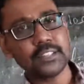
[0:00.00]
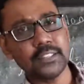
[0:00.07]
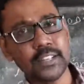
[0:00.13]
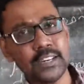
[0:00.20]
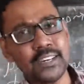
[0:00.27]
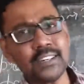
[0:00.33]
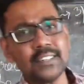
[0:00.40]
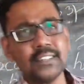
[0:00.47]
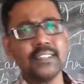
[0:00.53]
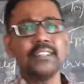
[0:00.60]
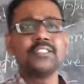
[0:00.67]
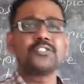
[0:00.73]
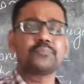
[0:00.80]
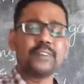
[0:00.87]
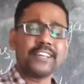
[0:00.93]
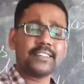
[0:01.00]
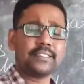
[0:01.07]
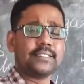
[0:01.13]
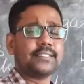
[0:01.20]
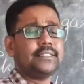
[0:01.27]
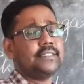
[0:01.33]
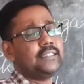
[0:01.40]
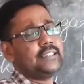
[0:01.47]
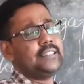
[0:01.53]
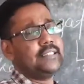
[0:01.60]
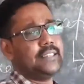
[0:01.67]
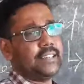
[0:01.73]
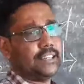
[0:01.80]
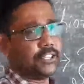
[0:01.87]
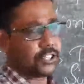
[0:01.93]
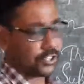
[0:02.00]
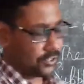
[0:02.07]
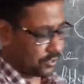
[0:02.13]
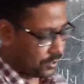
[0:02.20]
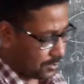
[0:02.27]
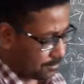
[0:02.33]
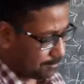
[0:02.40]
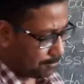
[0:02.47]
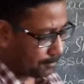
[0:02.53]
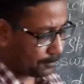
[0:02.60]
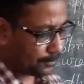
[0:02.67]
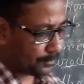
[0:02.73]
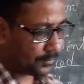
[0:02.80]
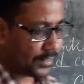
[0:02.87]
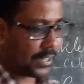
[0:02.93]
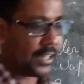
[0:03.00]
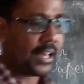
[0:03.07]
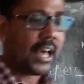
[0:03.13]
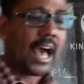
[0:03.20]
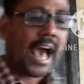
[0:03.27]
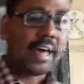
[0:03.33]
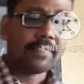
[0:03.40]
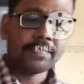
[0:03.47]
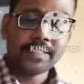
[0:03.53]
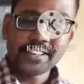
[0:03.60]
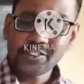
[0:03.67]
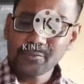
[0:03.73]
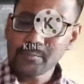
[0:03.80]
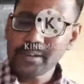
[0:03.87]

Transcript: the sprinkler irrigations. And this